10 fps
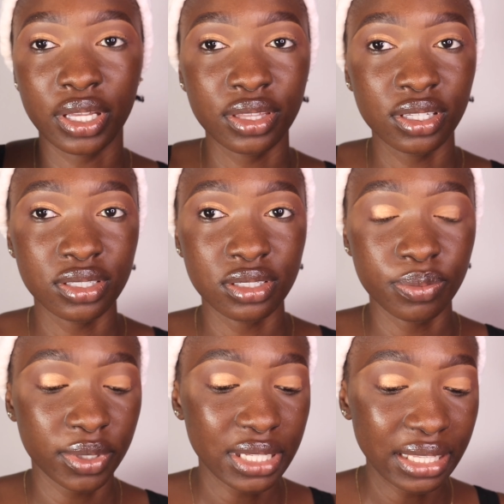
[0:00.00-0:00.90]
okay, I think this is
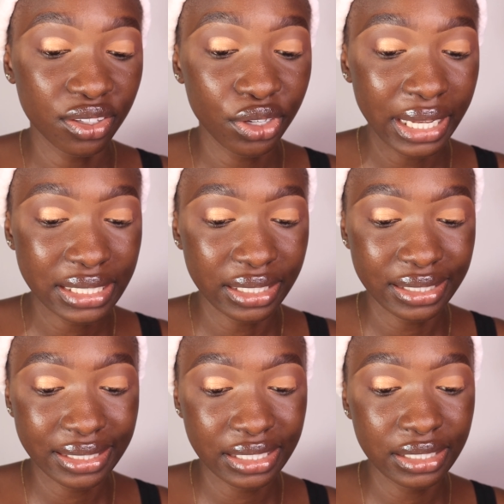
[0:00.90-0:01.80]
better. I think you guys can
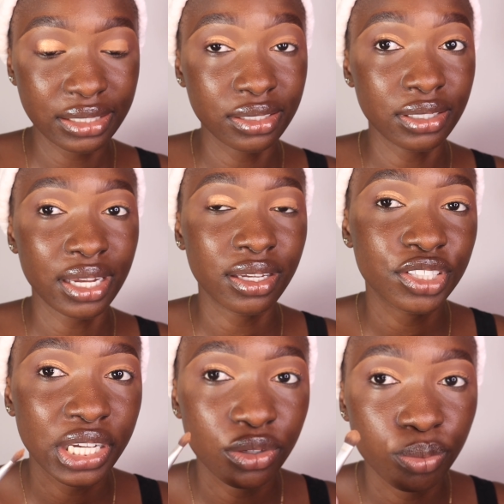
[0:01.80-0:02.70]
see the
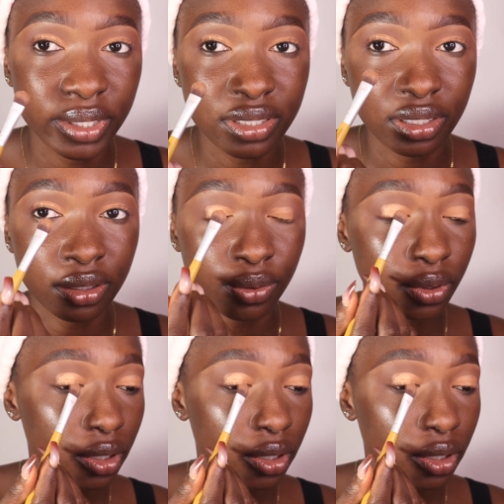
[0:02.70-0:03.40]
shadow better now.